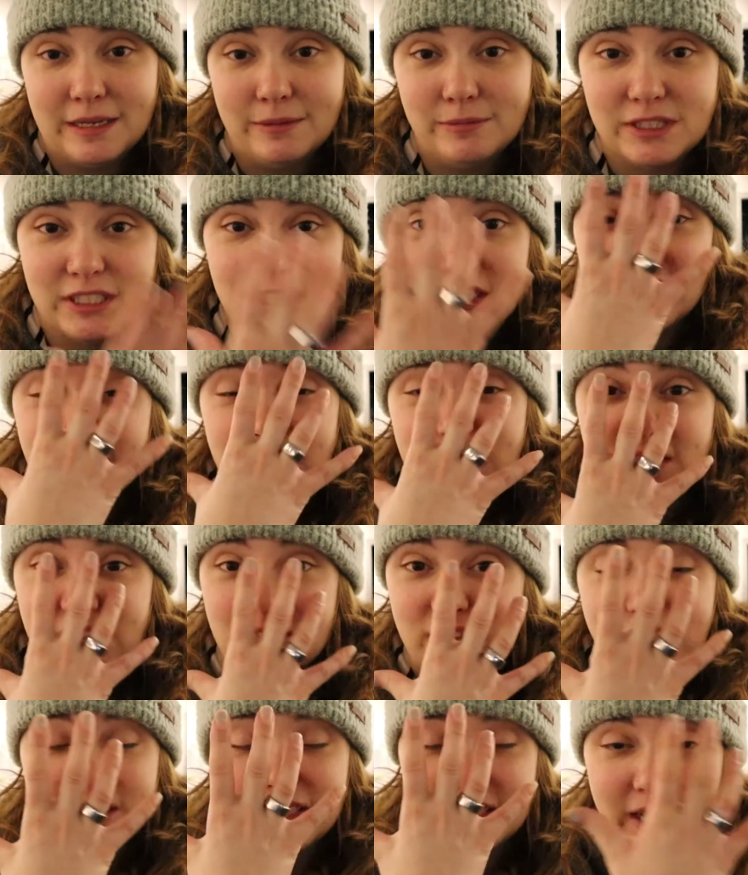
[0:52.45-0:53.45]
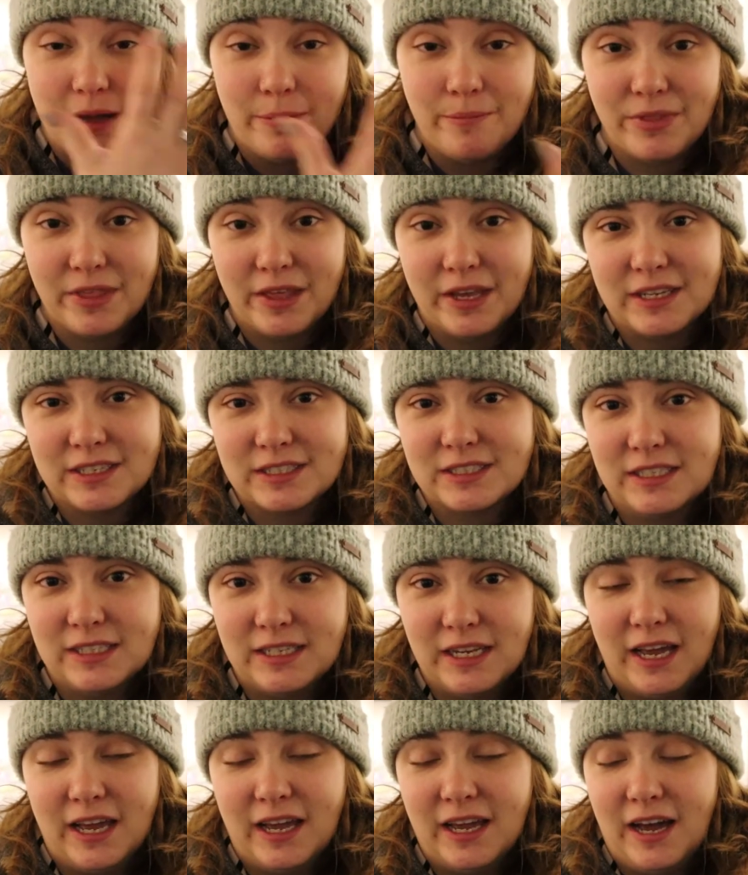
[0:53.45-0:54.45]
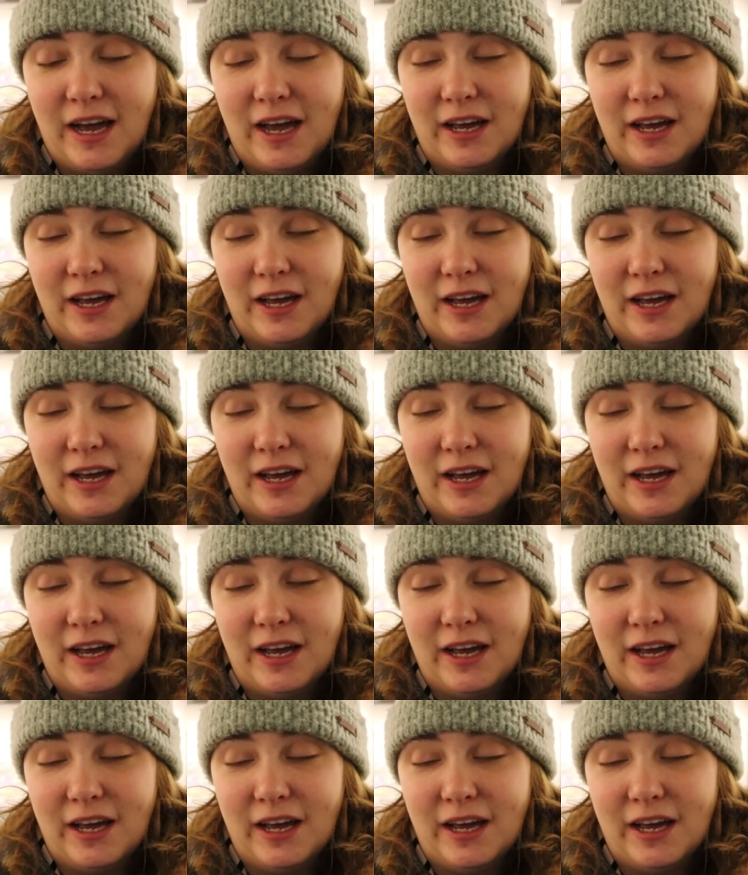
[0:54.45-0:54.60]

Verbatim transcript: I'm still something today.